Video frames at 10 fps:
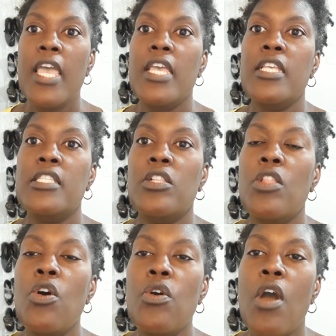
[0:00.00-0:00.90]
is
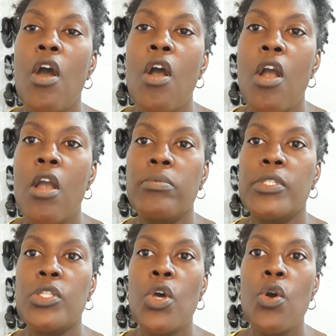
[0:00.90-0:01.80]
low
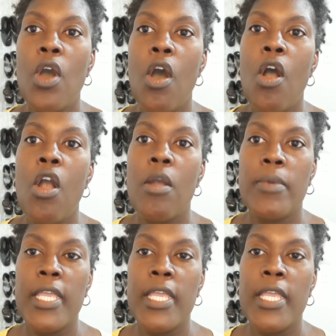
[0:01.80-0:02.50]
carbs, no carb,